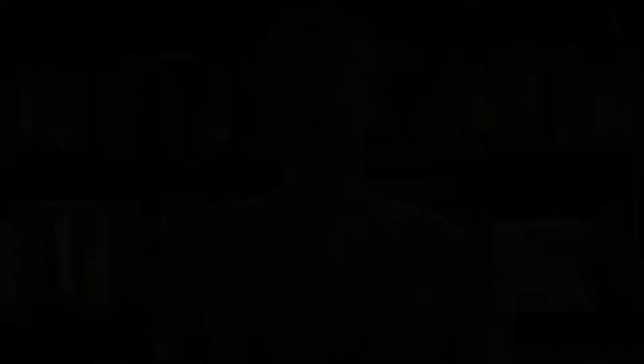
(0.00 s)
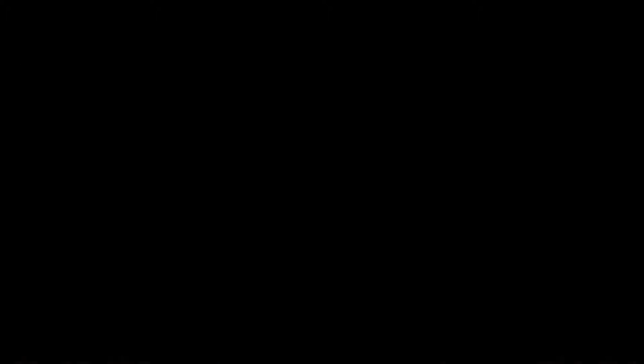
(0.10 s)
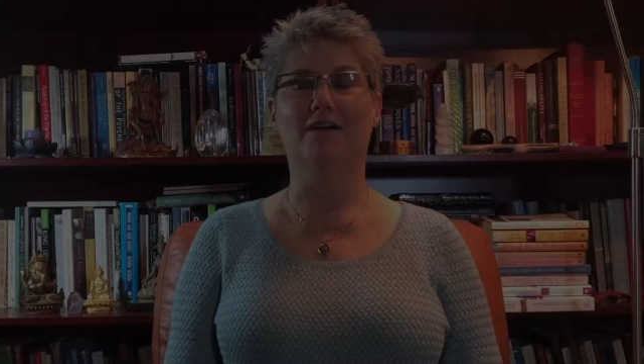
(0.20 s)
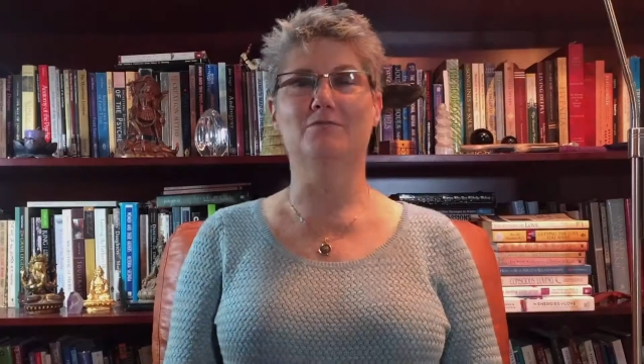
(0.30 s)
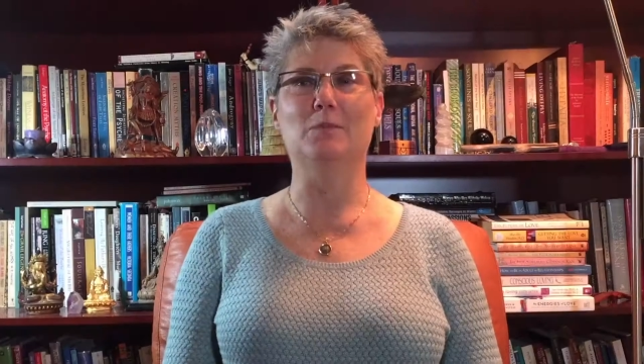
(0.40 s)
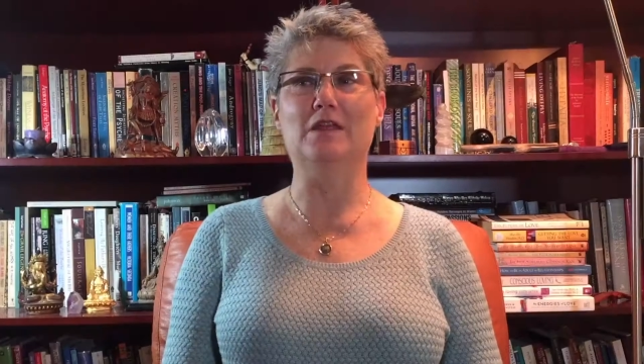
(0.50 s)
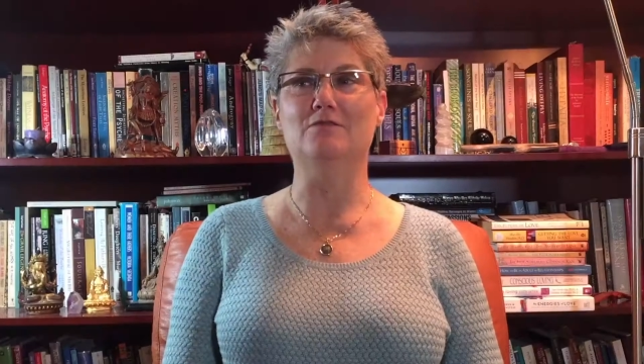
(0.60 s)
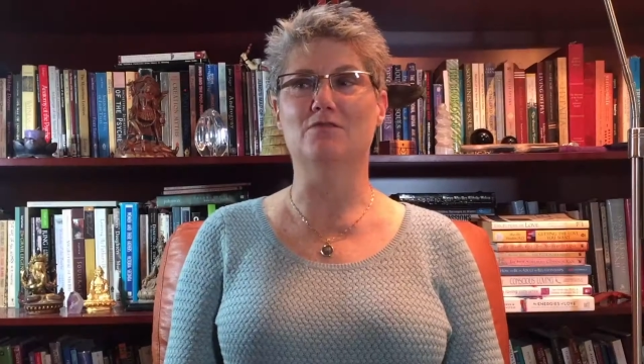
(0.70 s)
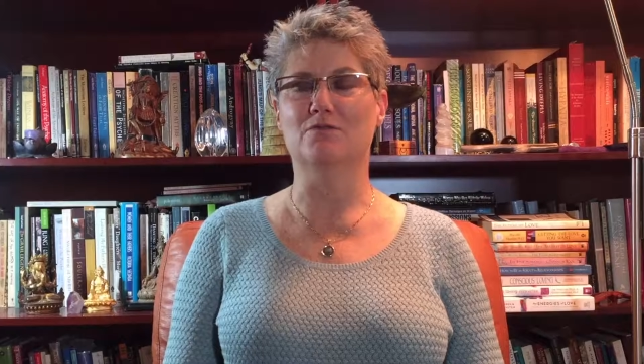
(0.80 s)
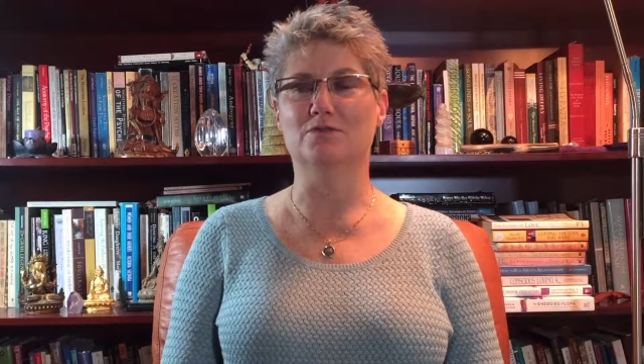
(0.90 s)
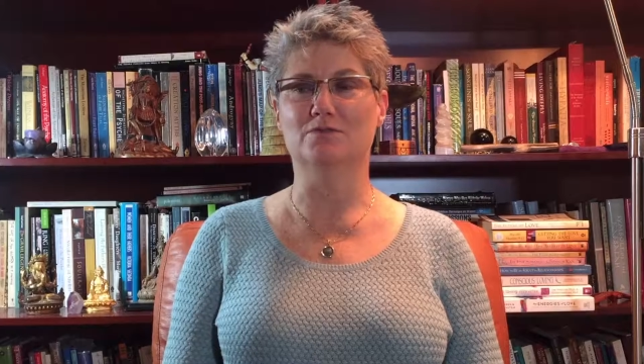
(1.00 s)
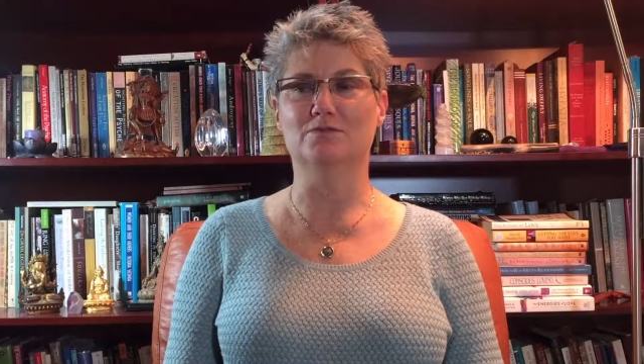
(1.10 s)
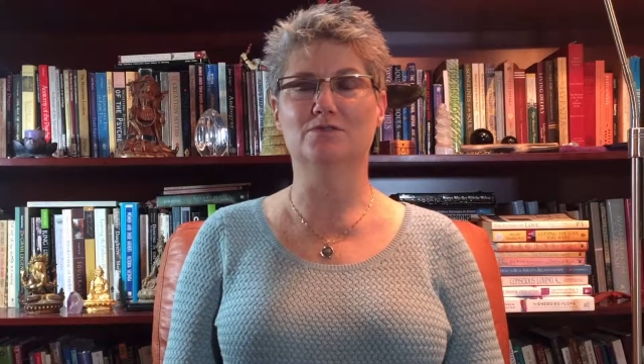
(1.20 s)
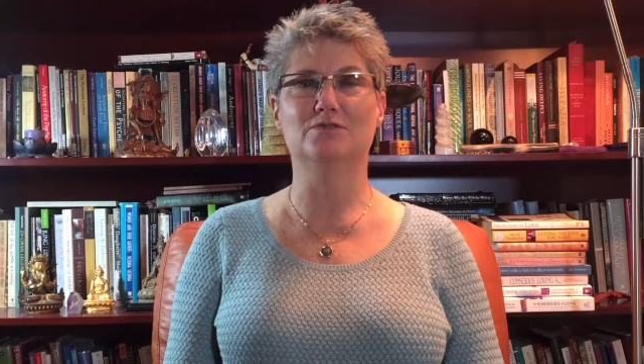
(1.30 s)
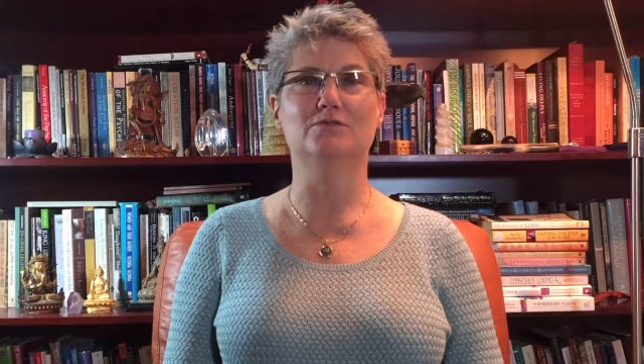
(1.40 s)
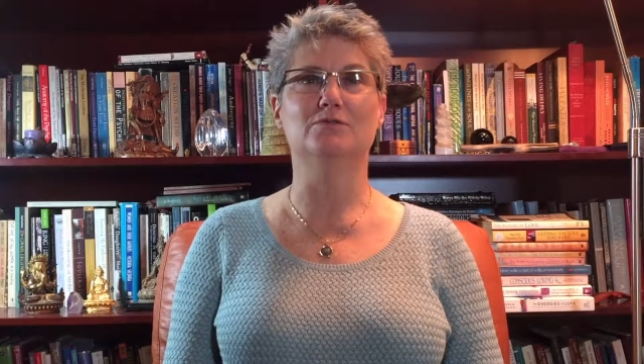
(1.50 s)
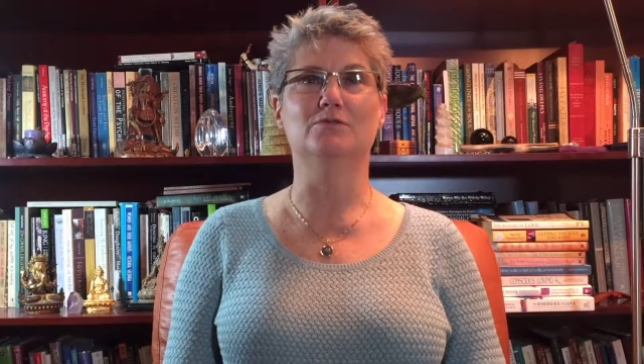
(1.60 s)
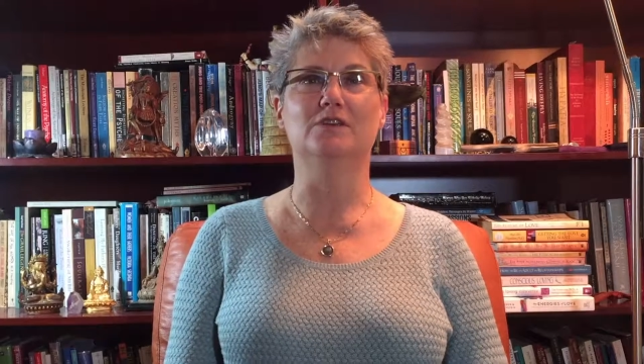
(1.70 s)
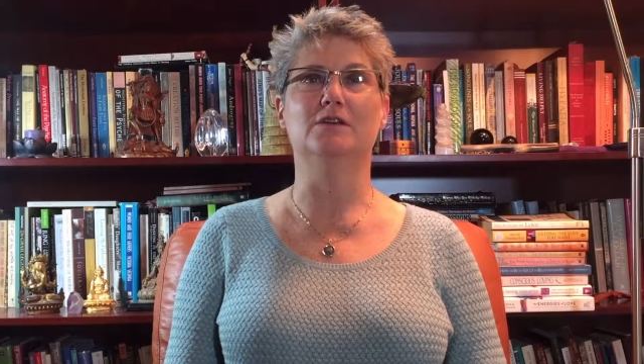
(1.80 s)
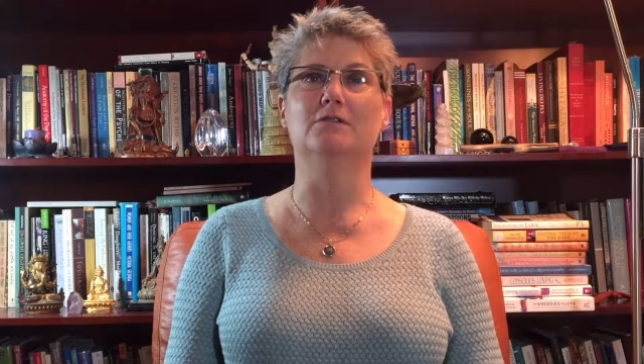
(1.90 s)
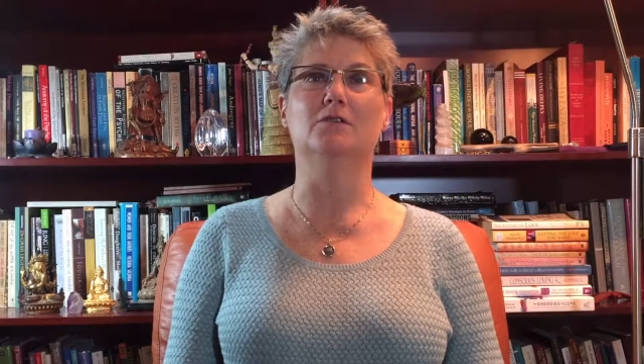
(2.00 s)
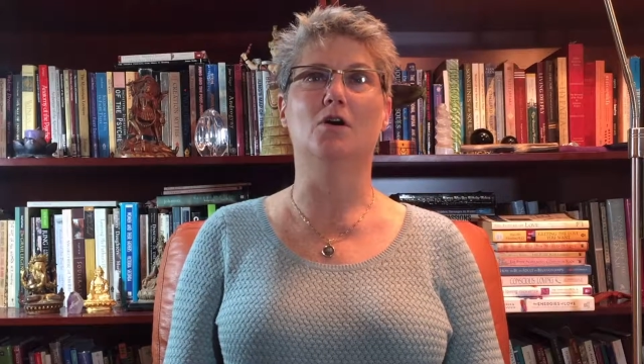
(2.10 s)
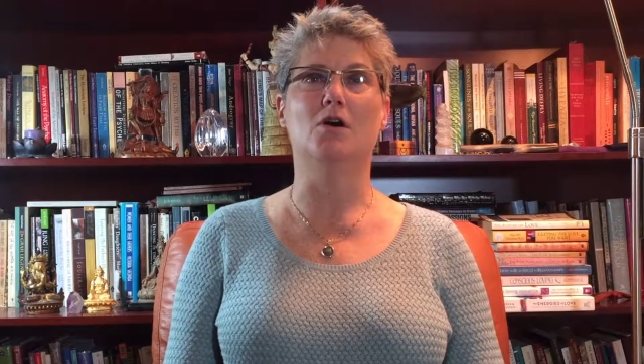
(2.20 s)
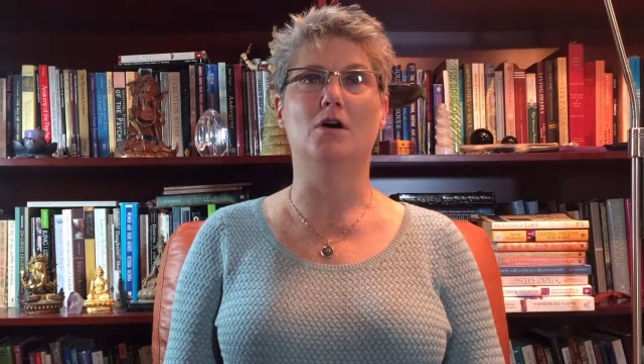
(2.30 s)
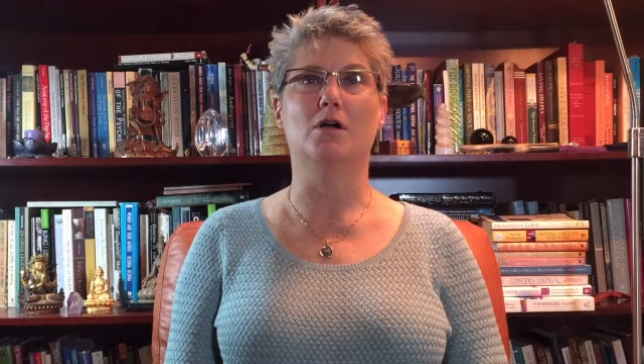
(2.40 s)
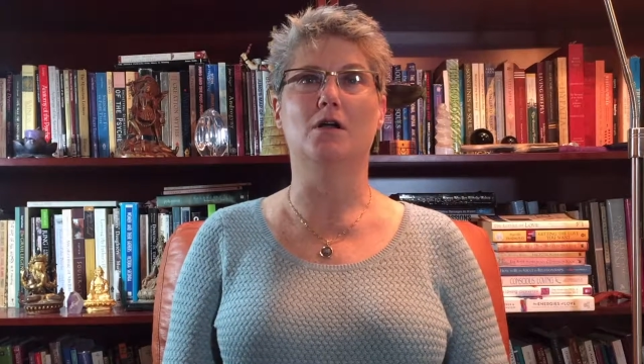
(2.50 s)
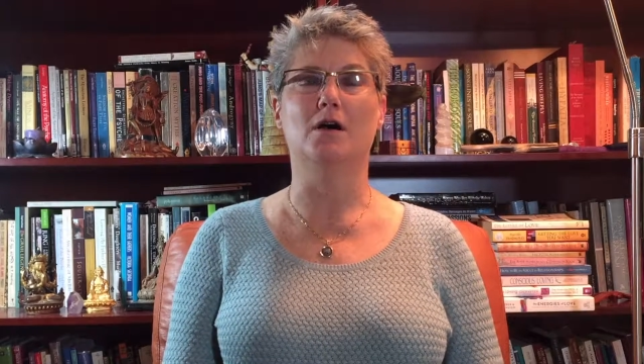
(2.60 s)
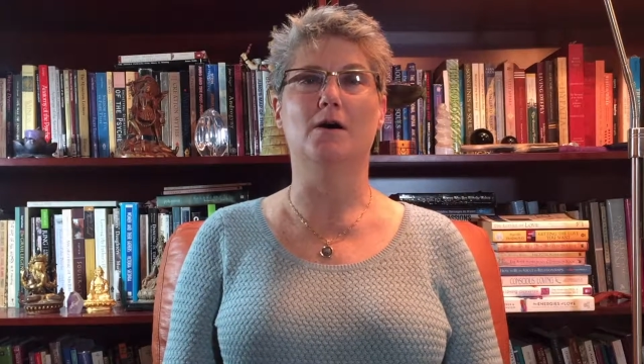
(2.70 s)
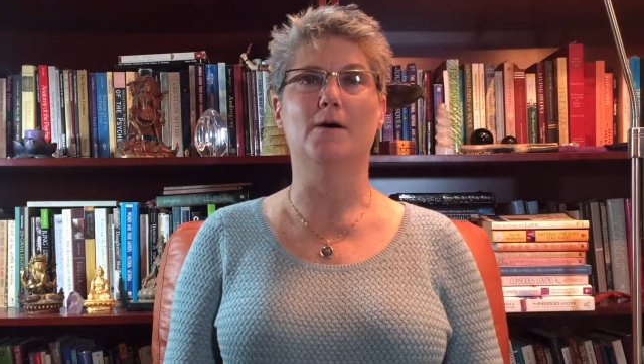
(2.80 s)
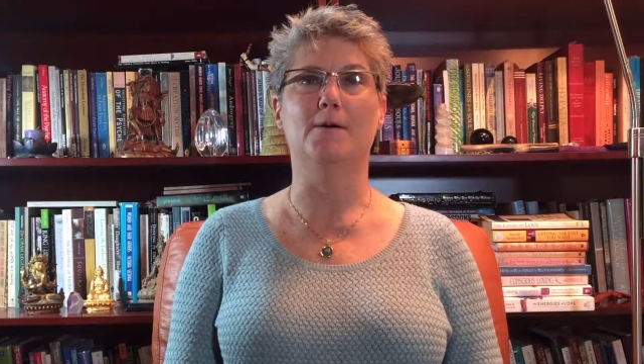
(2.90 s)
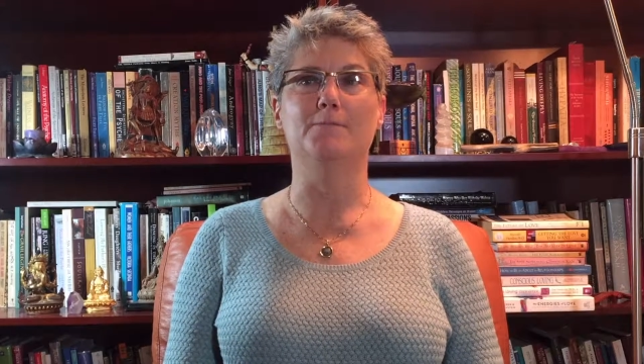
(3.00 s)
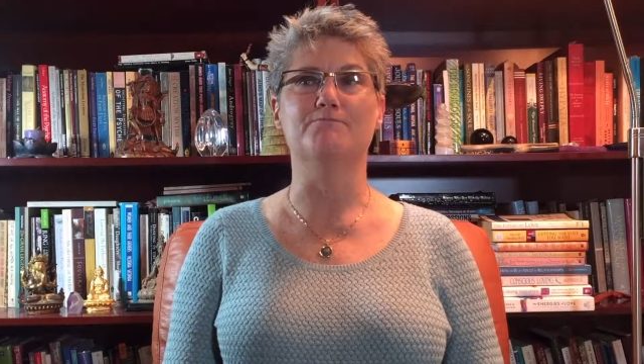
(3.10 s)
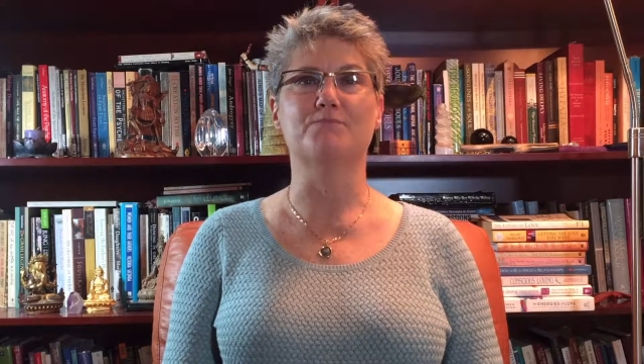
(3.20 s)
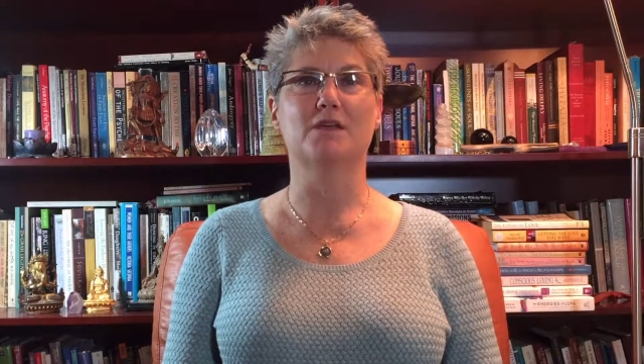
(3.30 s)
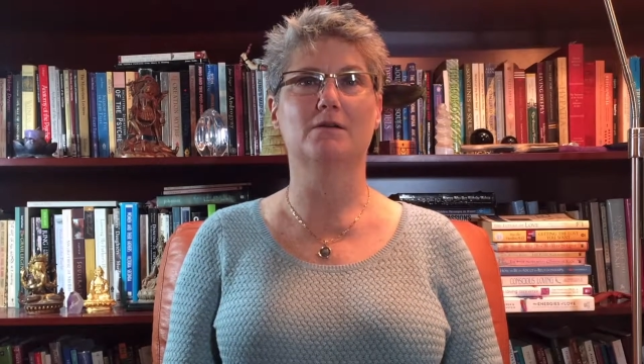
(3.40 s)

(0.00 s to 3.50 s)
I've been through 2-year-long